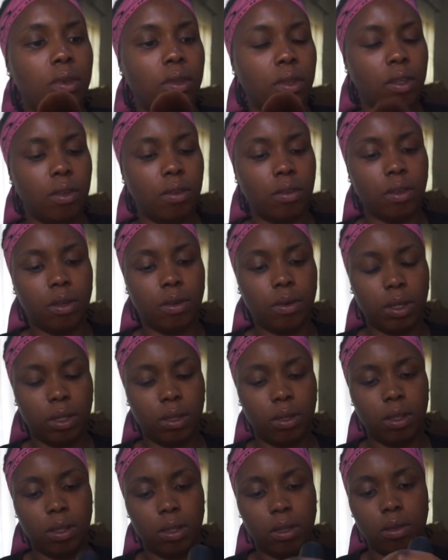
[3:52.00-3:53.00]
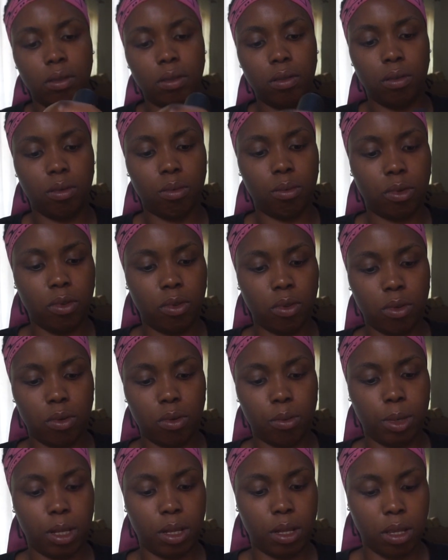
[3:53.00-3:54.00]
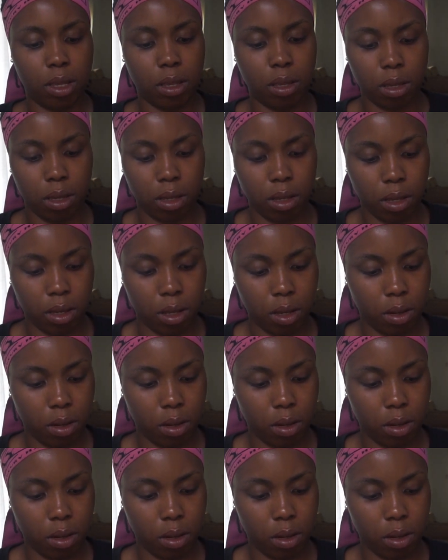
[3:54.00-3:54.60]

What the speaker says: This is how I tint almost all my laces.